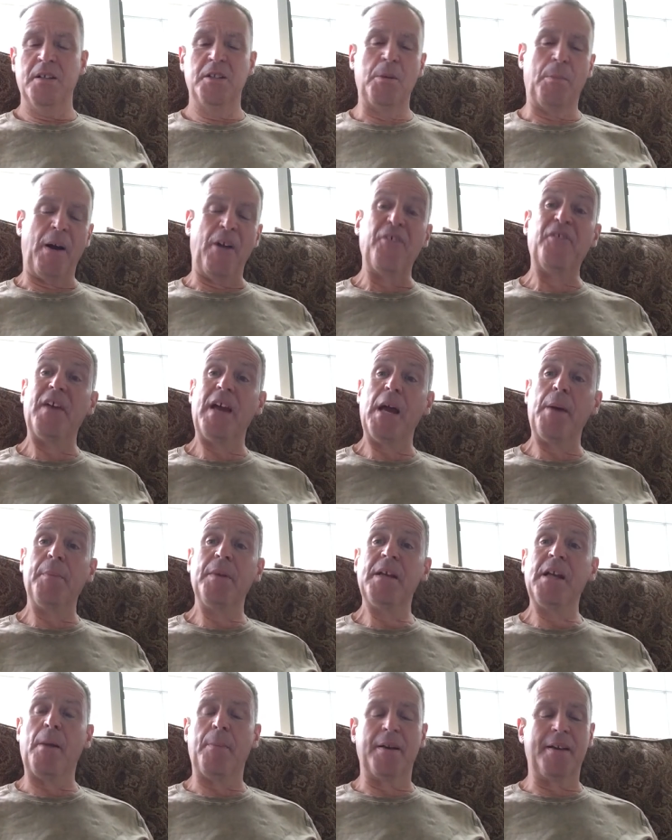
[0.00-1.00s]
to my
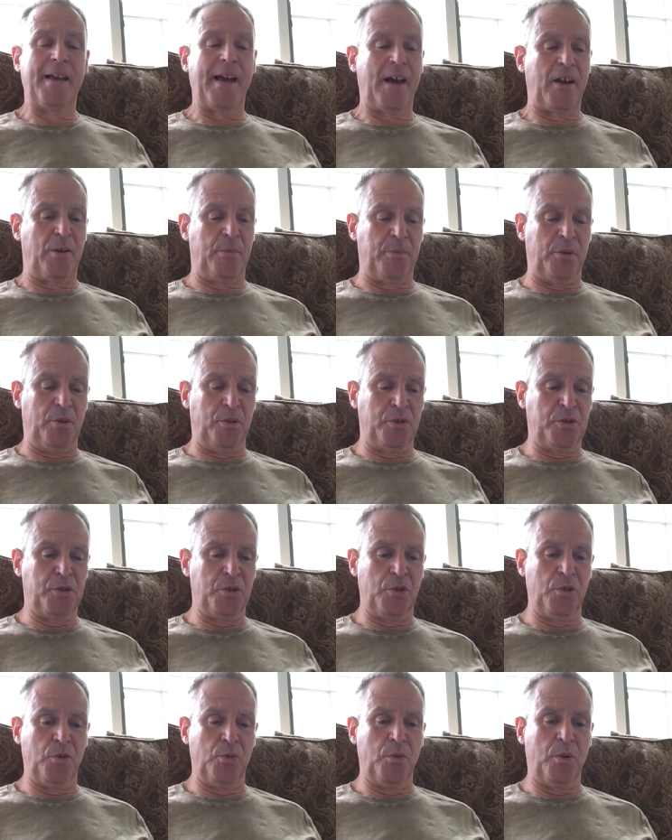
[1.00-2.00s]
family. I'm accountable
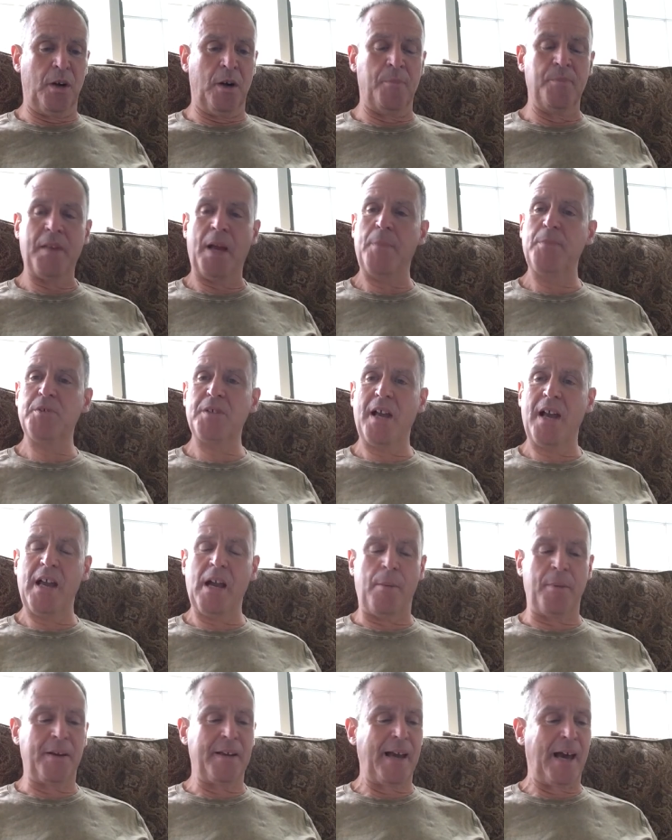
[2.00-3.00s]
to uh,
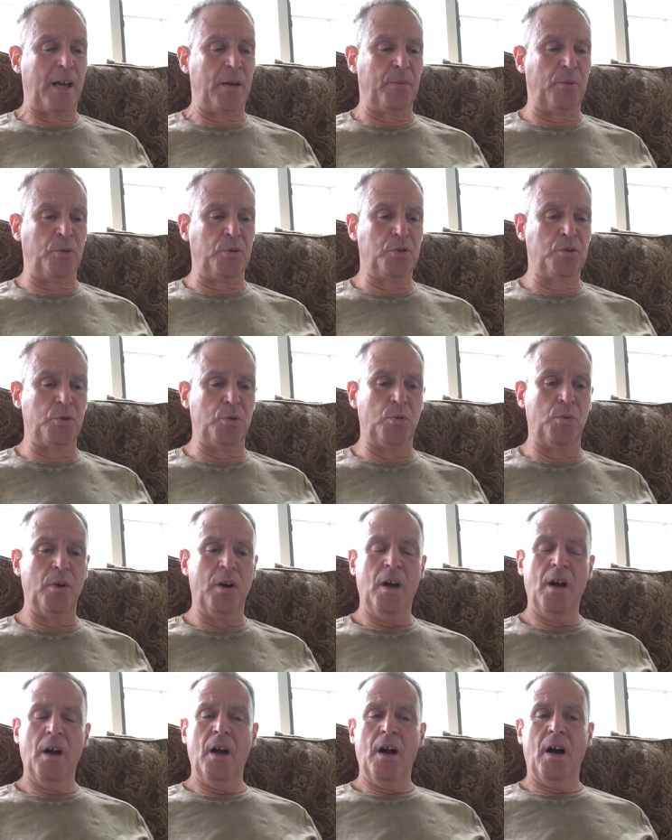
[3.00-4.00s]
MJ. I'm accountable to
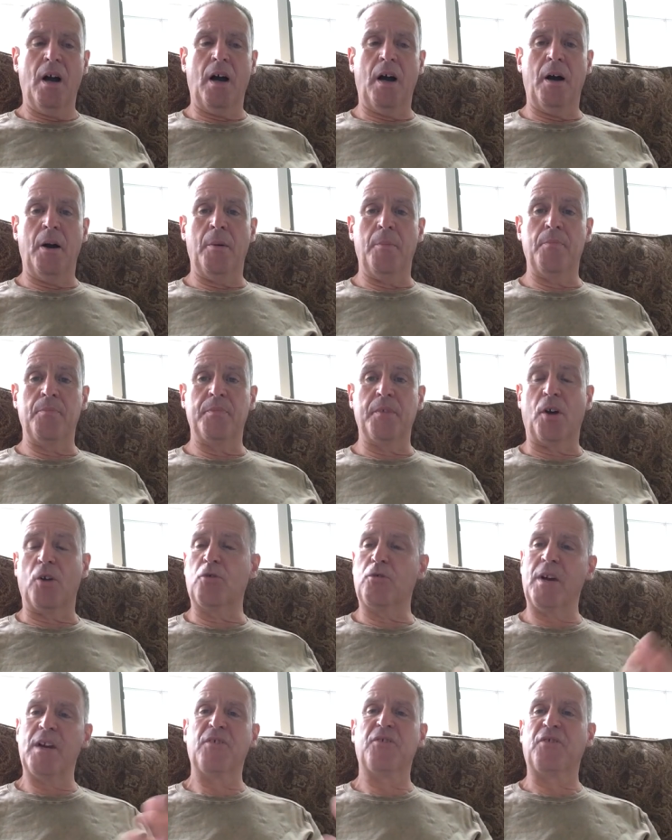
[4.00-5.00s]
um, a
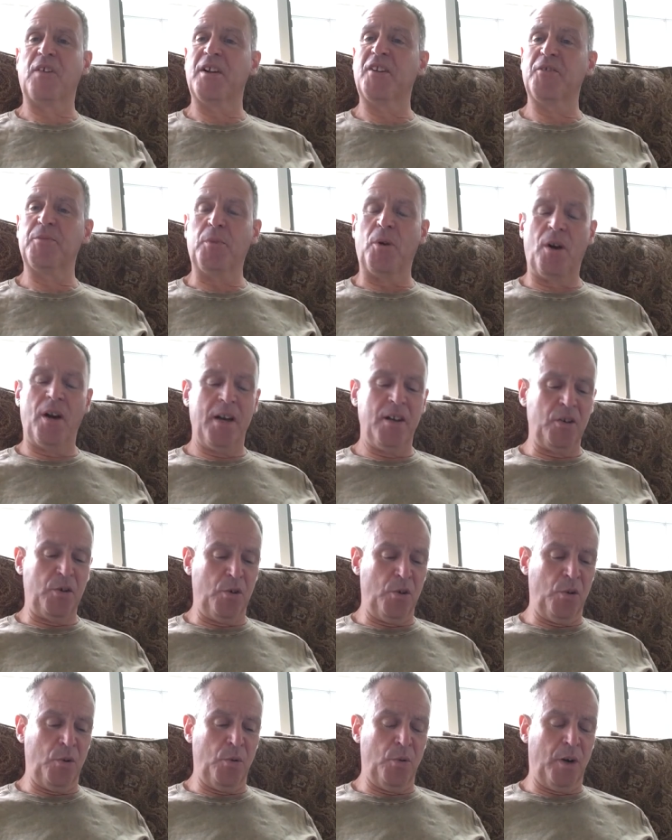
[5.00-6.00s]
great friend of mine
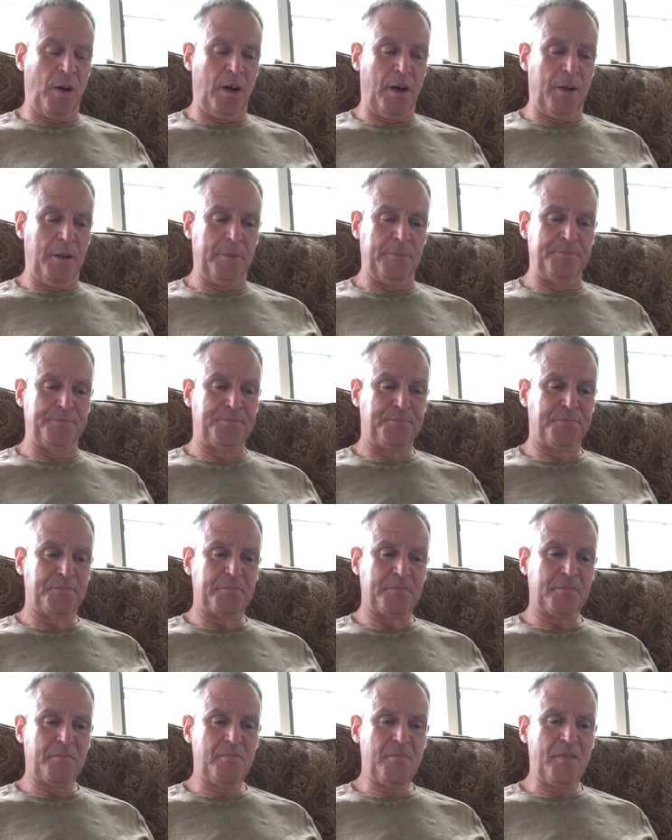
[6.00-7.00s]
who um,
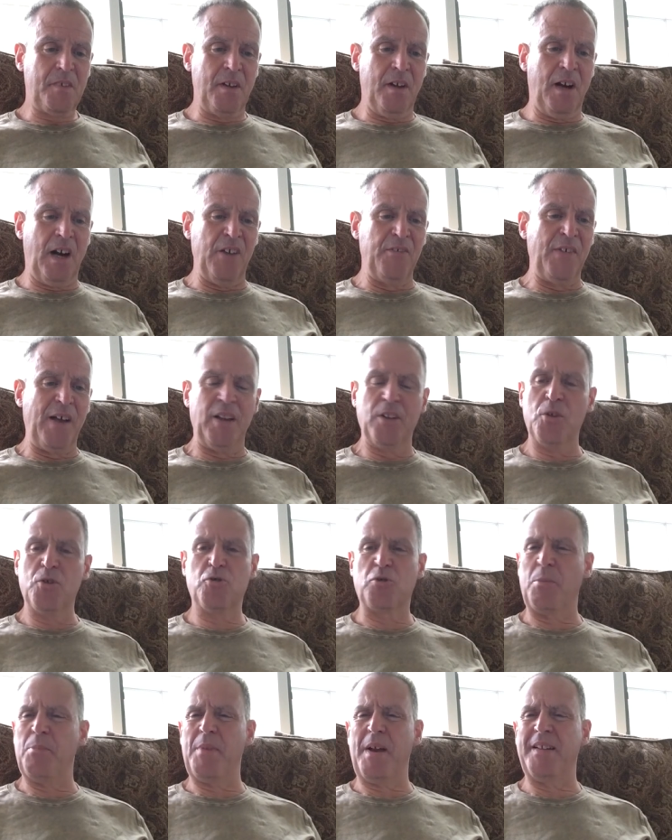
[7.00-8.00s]
I value
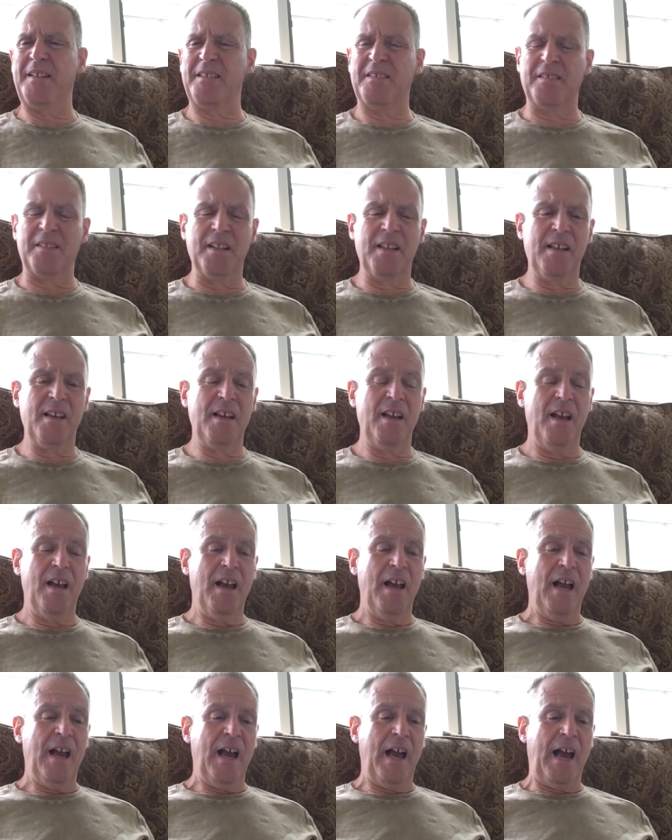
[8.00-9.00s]
tremendously
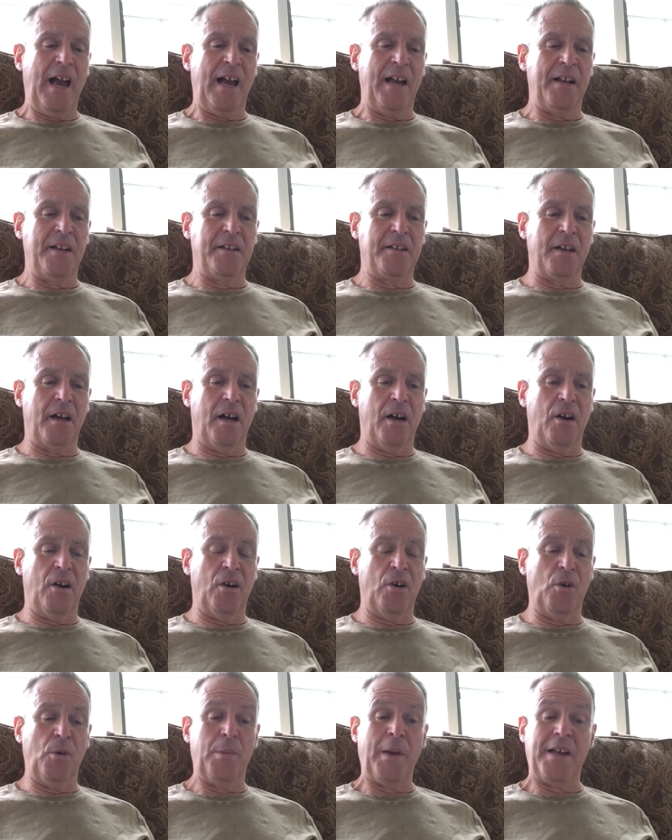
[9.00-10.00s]
and uh,
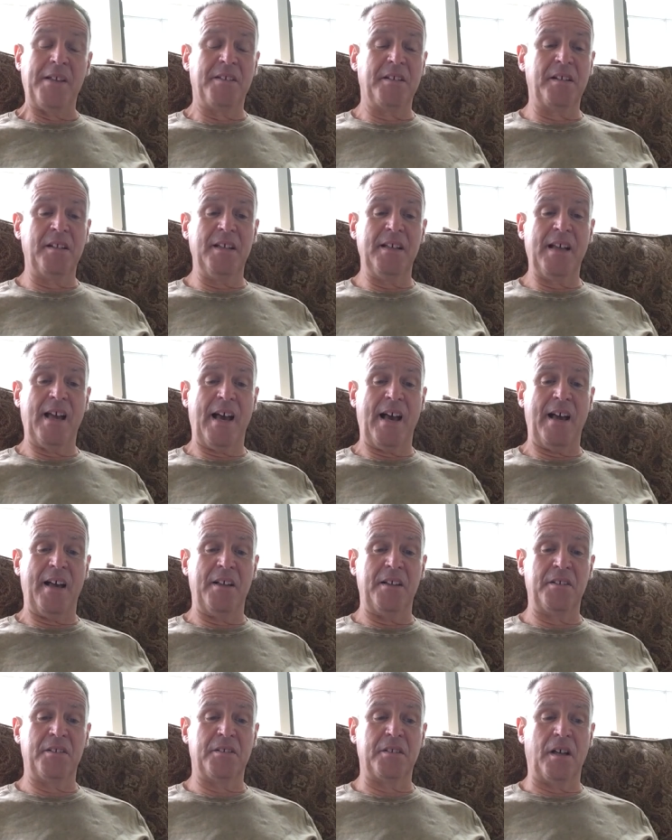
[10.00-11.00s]
who basically
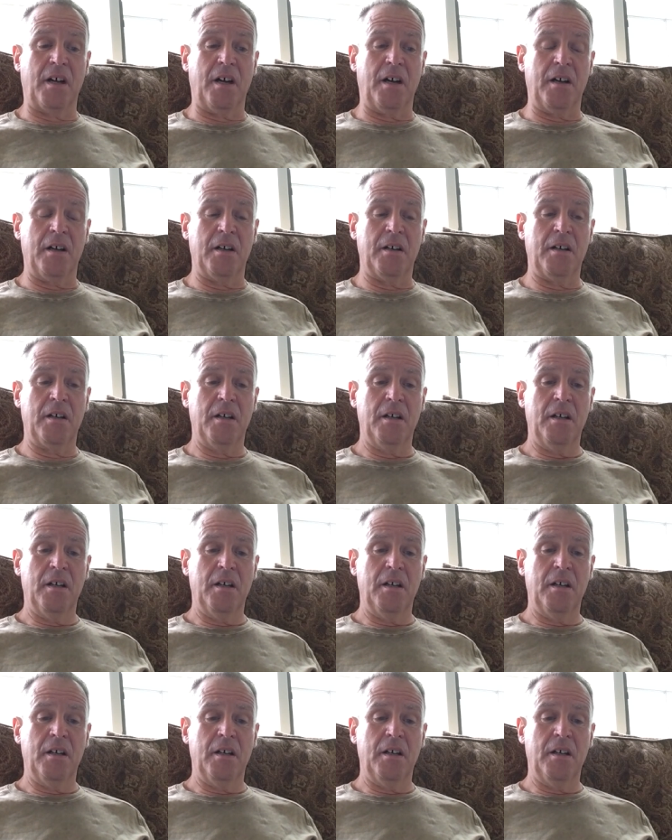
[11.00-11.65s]
has uh,